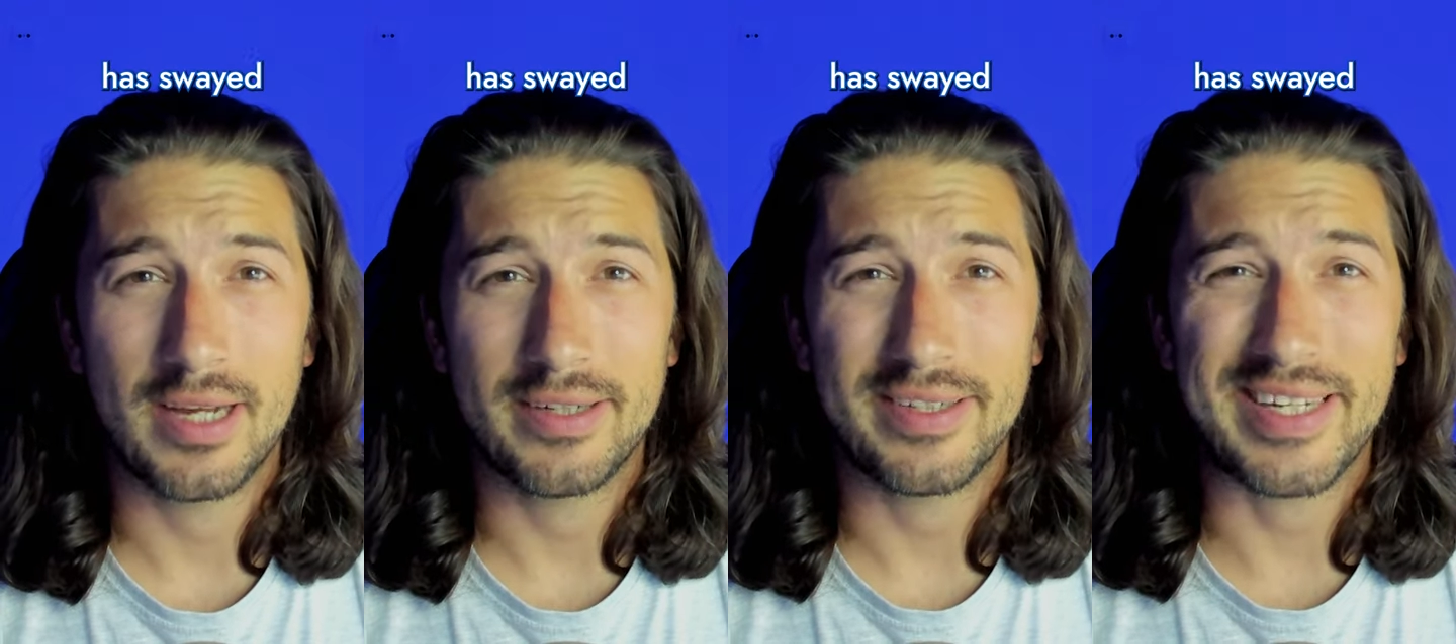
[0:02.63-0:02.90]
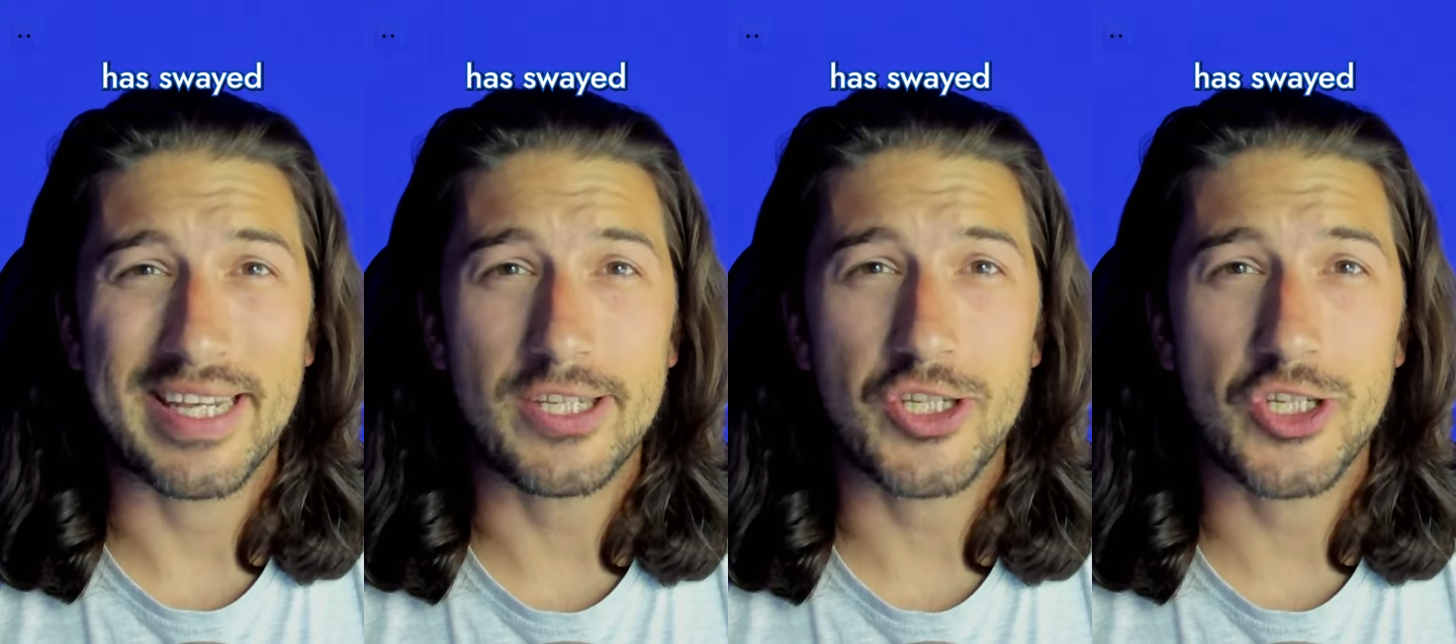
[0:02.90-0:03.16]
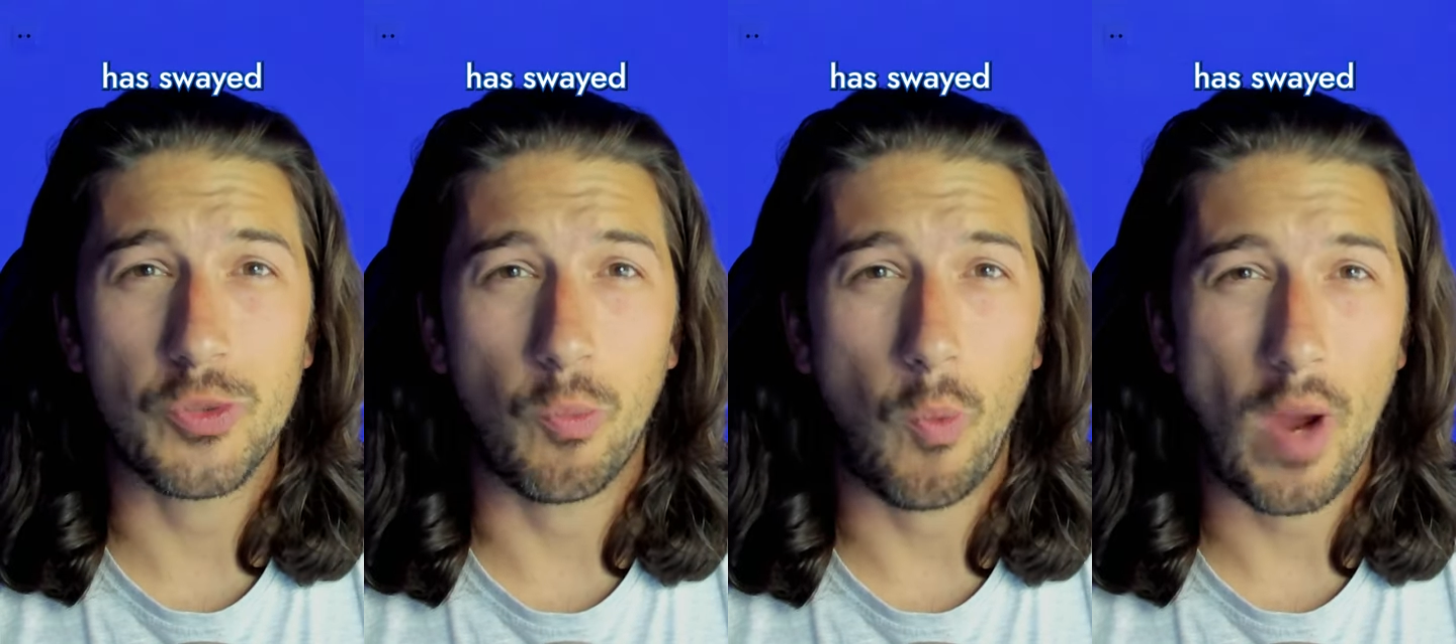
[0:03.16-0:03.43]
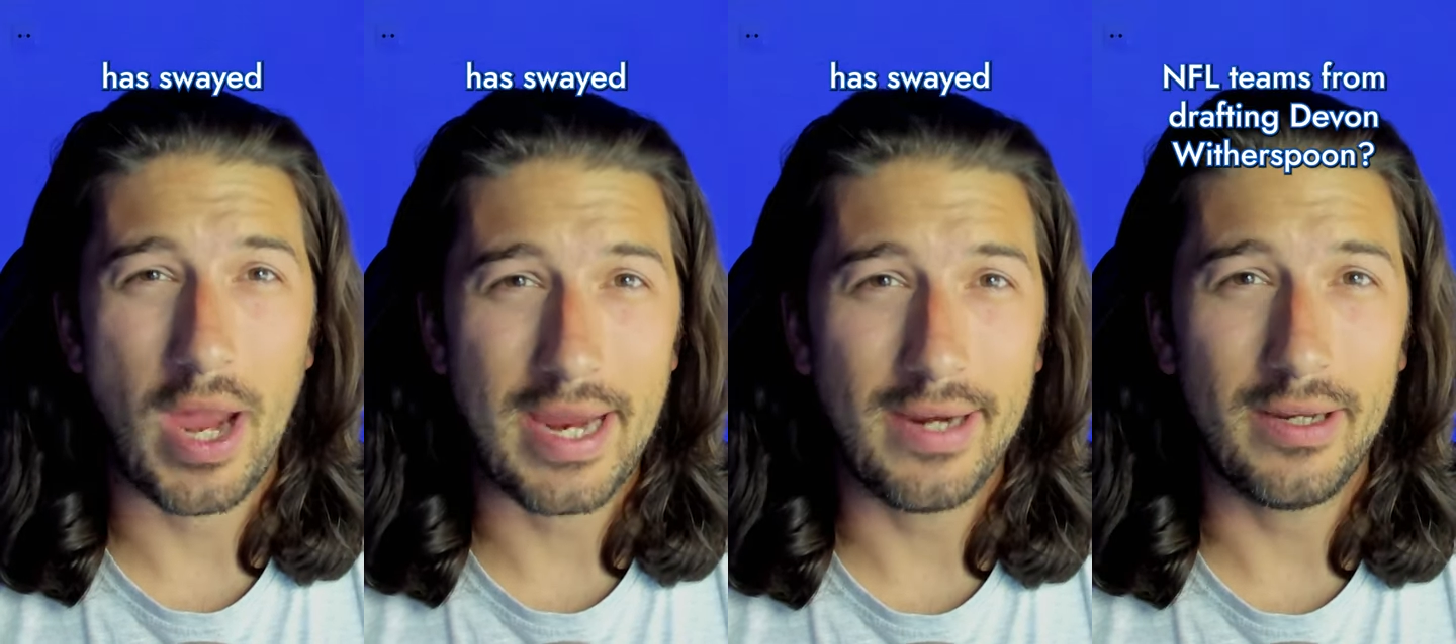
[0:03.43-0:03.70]

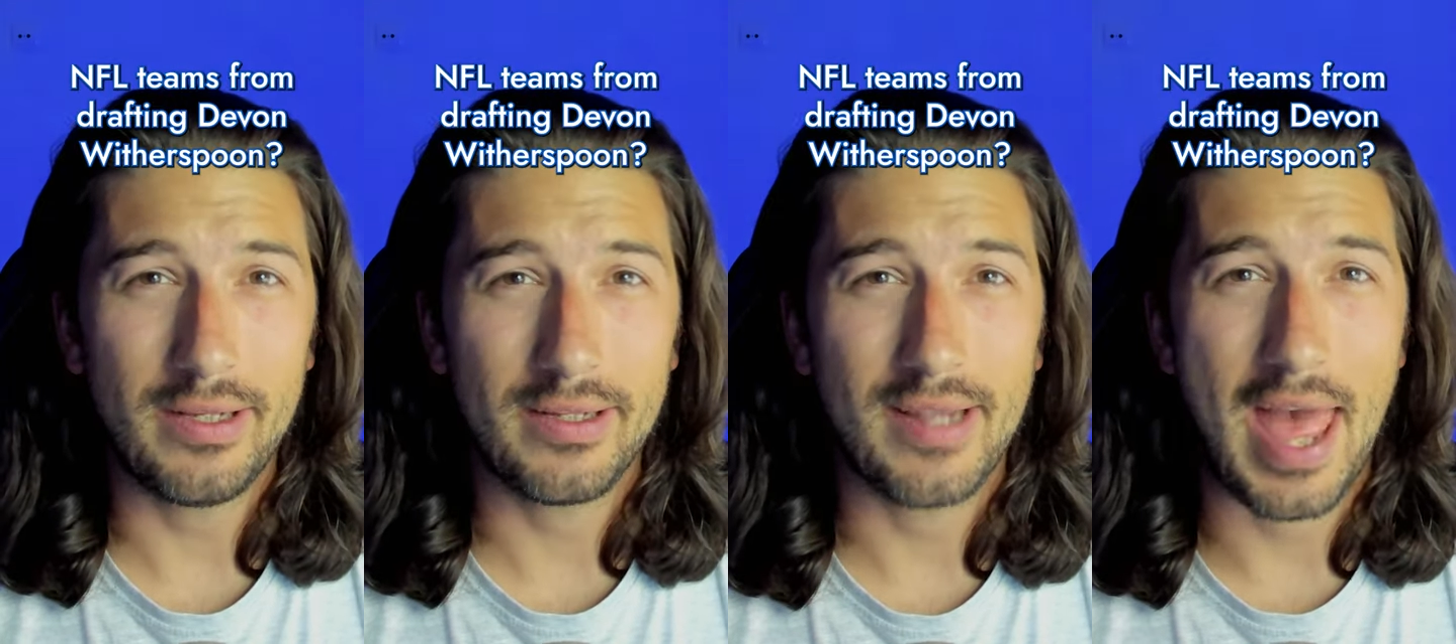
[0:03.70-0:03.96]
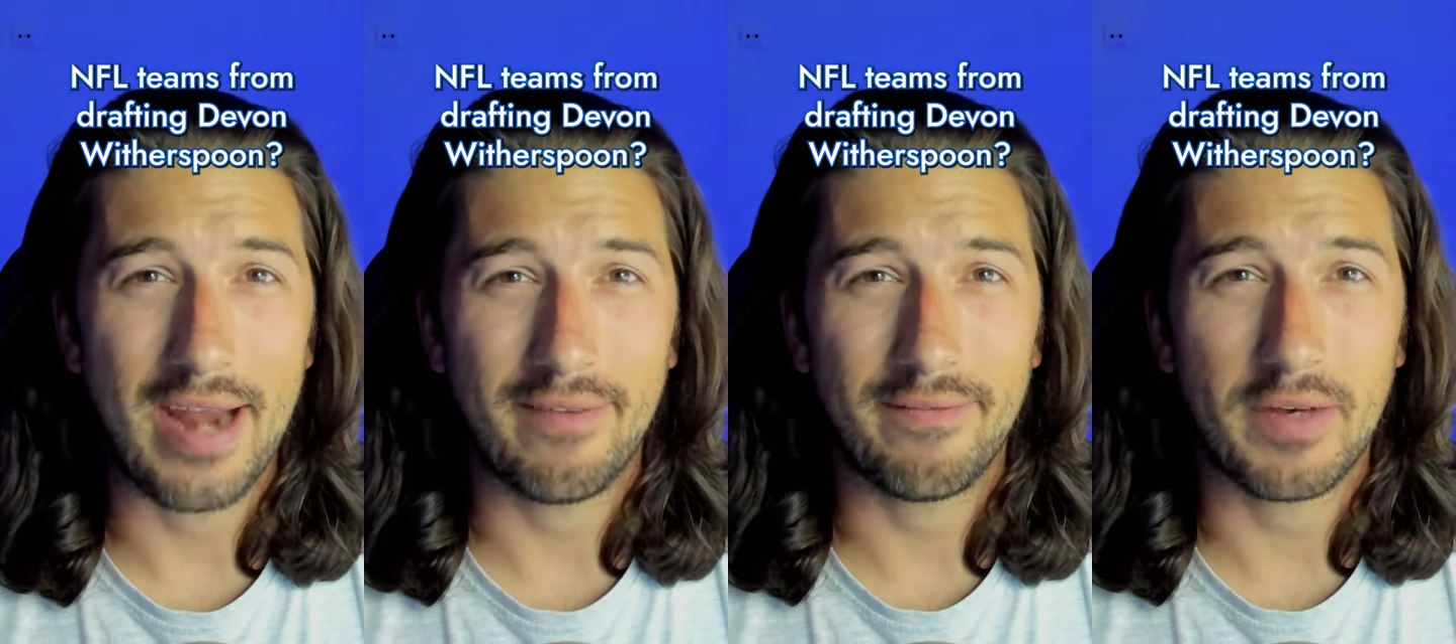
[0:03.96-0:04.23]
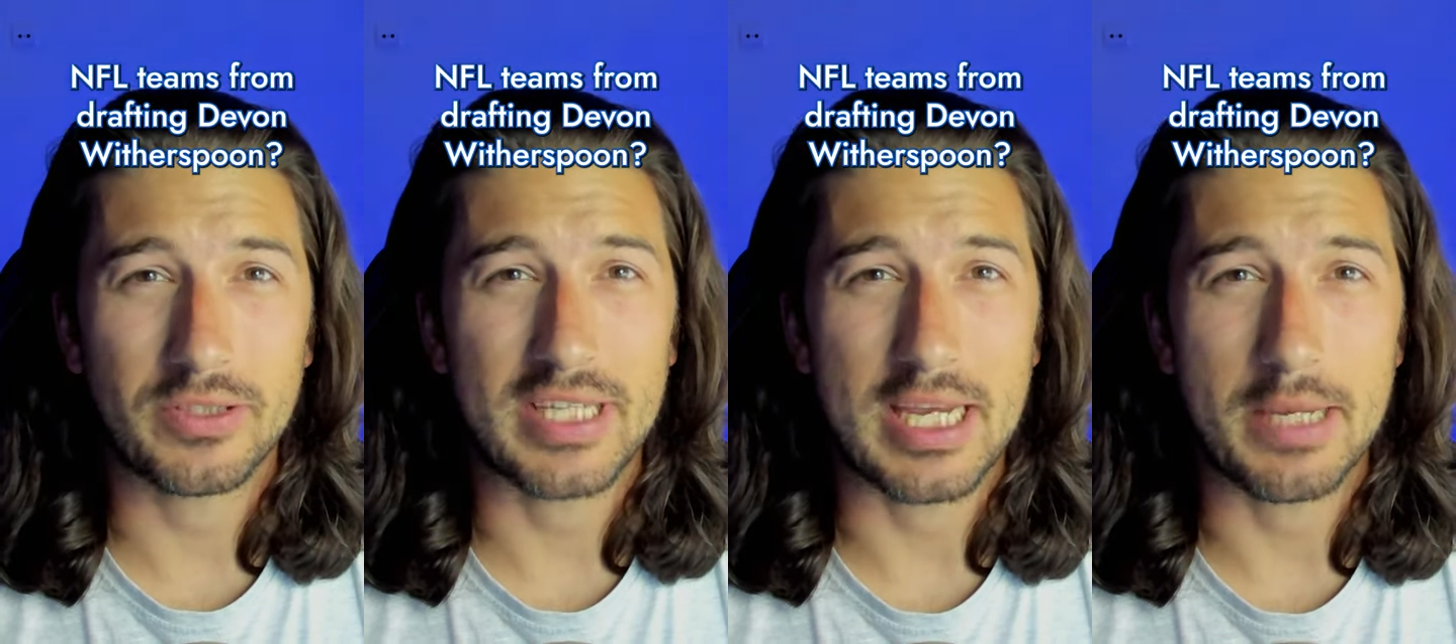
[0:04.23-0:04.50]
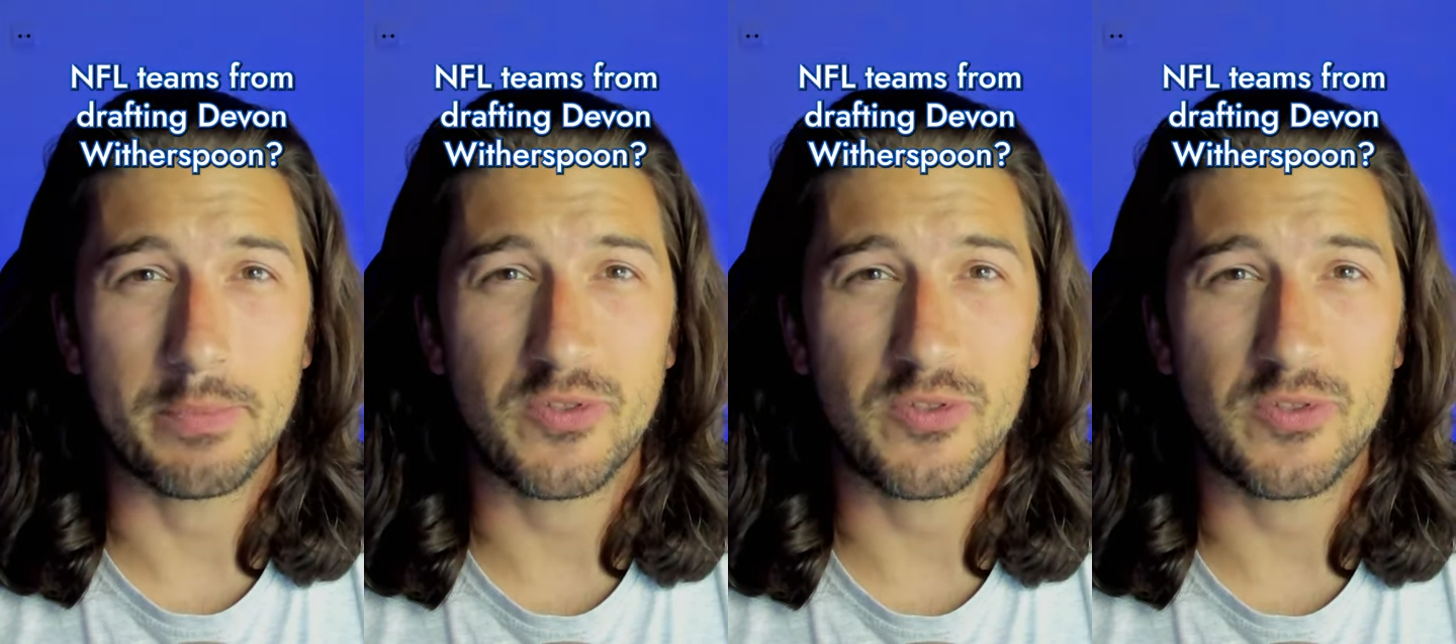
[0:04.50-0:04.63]
dissuade N F L teams